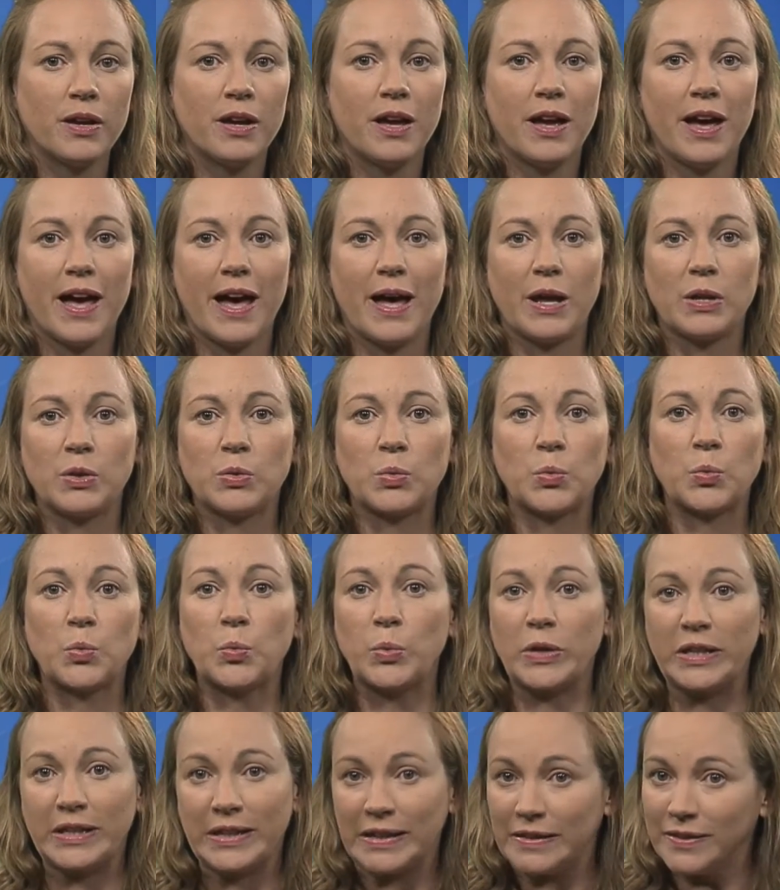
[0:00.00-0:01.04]
and
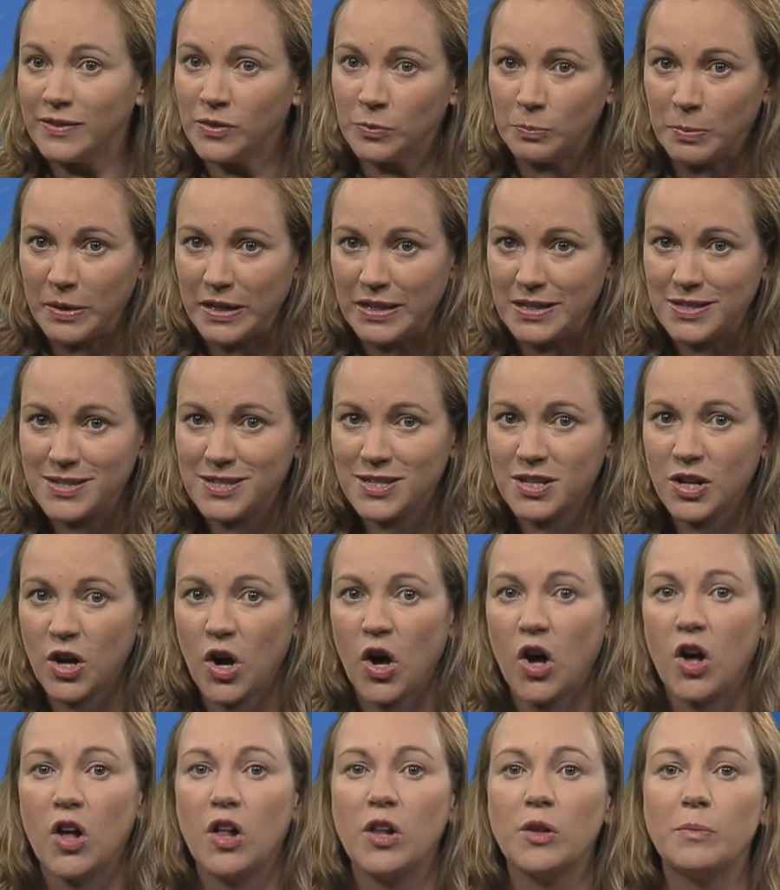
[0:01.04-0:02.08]
Wikispeed
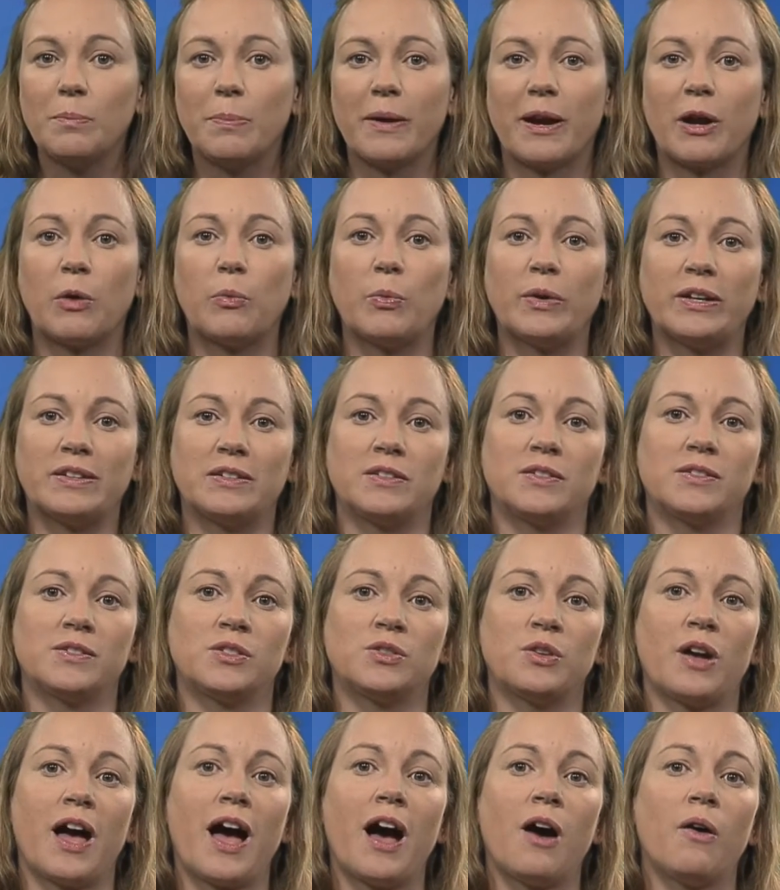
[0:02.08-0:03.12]
all bear witness
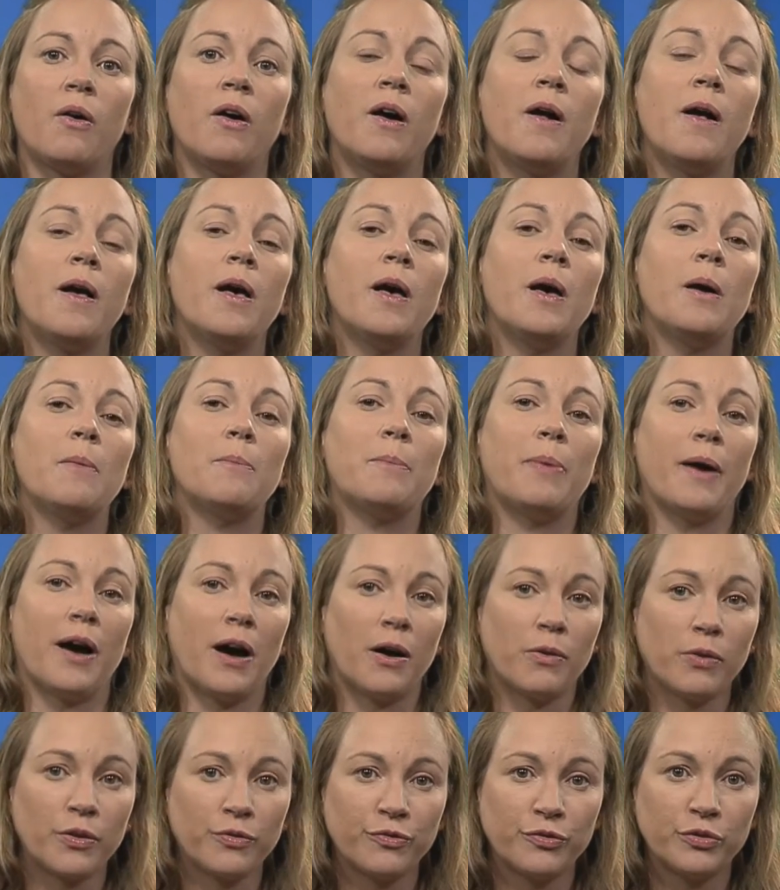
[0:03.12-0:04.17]
to how
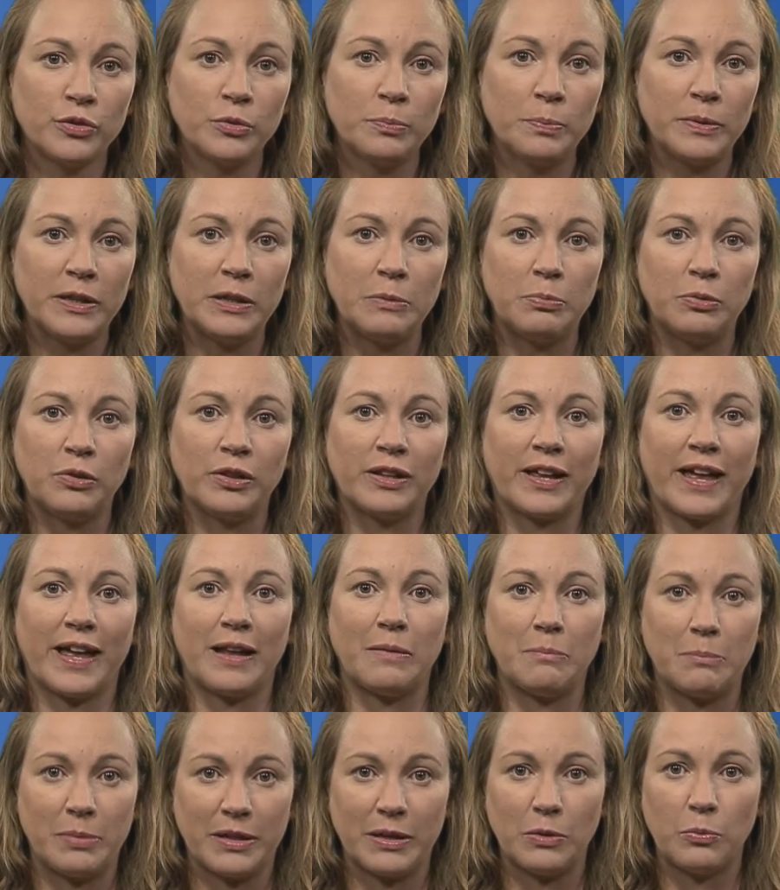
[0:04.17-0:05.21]
powerful people
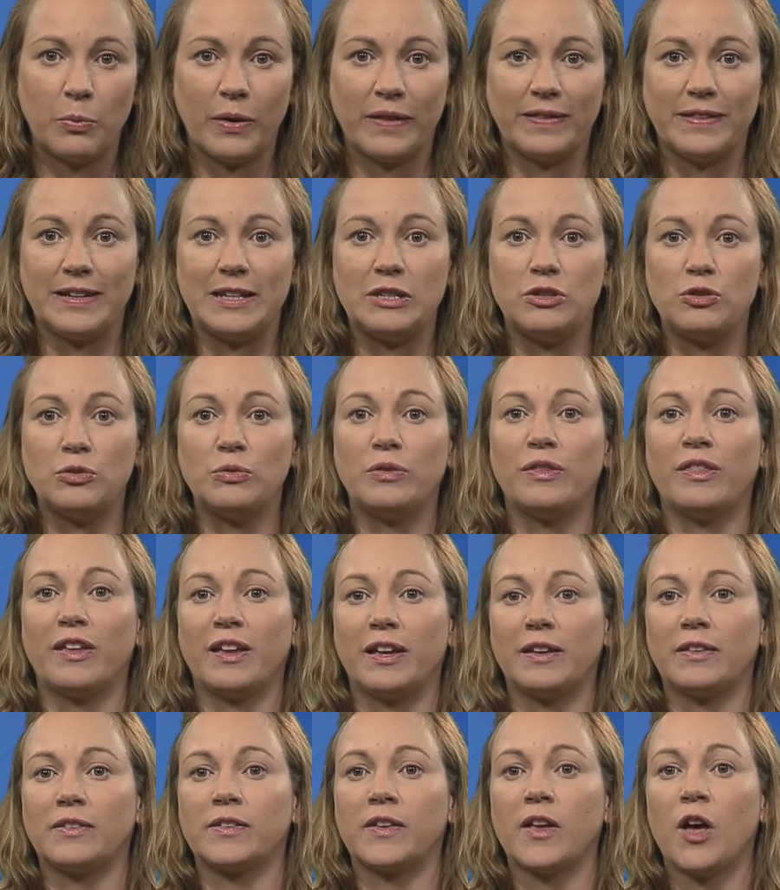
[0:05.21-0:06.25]
can be when they do
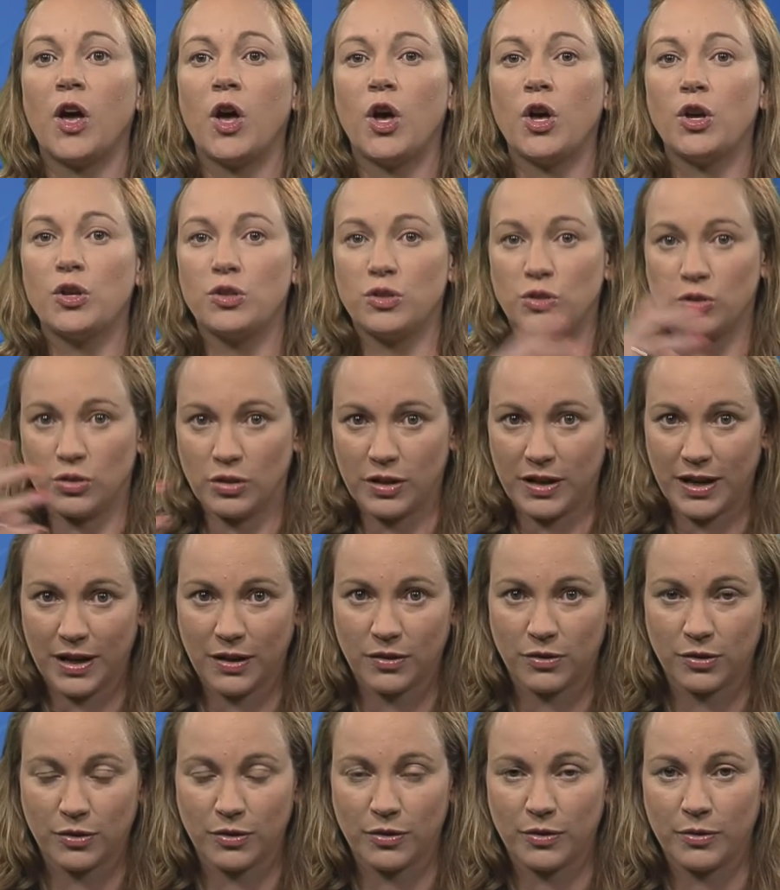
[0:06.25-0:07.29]
things
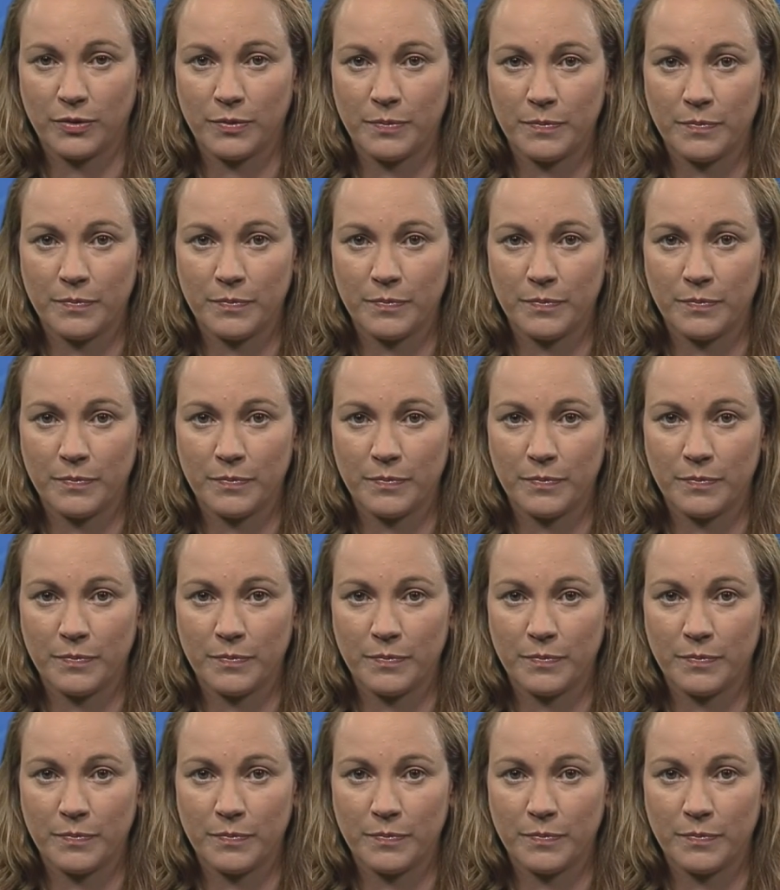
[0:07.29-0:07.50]
together.